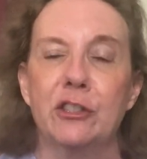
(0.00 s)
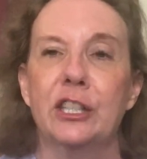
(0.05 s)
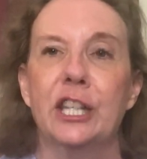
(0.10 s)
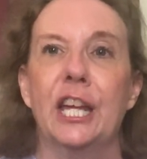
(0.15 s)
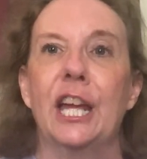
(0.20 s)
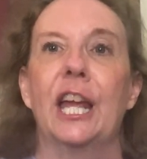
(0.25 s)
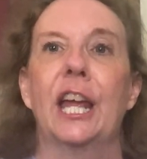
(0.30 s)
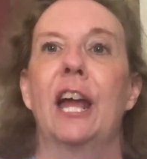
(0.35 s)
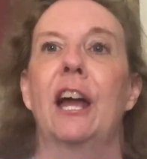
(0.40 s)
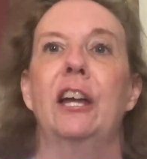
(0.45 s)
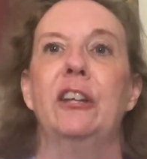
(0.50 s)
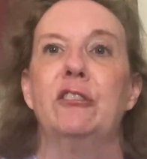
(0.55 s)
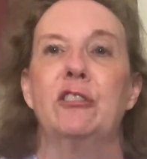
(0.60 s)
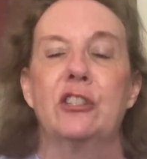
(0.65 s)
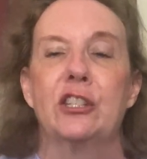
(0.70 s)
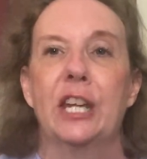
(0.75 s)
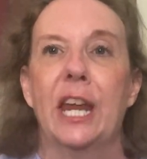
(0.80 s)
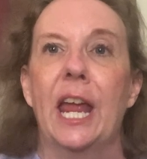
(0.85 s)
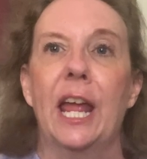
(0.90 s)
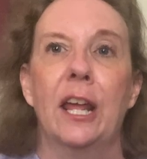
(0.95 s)
thing. I
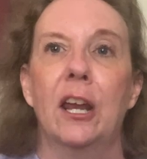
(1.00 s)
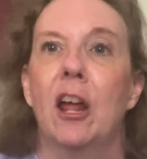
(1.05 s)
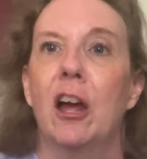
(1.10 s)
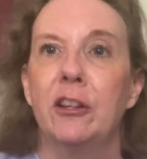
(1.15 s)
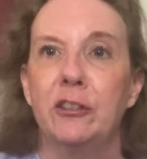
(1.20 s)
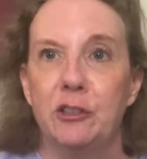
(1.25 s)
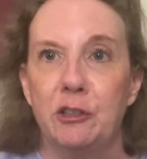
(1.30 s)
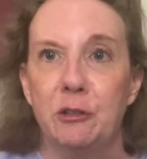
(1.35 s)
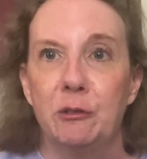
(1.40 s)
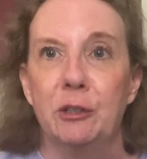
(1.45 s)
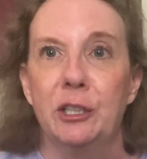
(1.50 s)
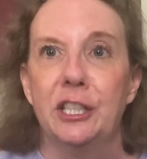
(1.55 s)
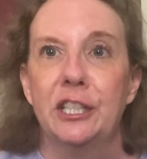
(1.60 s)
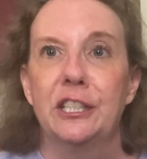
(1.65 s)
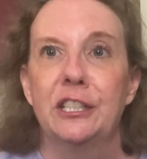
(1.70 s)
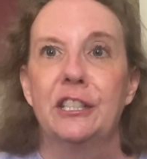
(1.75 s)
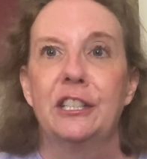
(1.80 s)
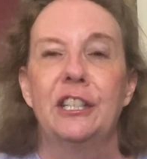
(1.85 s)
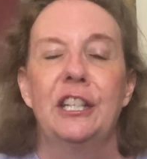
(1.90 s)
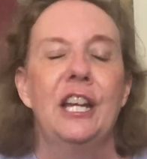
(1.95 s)
just cannot do
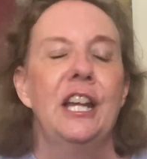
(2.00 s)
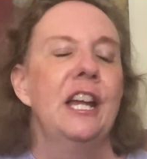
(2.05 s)
it.